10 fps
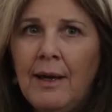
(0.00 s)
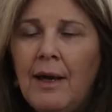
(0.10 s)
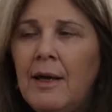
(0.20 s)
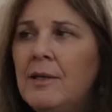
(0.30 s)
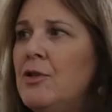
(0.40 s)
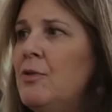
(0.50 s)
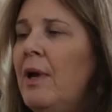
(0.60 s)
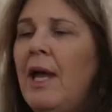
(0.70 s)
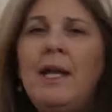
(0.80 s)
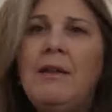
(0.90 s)
I'd do
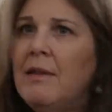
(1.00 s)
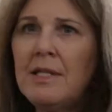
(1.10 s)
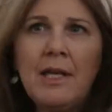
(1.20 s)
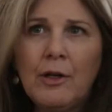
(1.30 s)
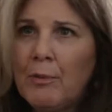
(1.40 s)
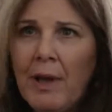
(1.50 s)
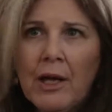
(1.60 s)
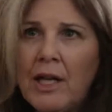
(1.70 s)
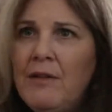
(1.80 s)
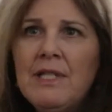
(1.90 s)
anything to get her
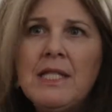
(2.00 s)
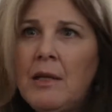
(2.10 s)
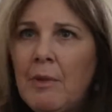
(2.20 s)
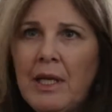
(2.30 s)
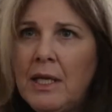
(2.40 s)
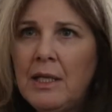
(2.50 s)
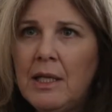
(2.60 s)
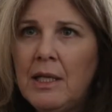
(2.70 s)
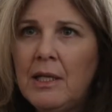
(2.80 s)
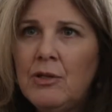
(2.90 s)
back. I'd even sell my kidney.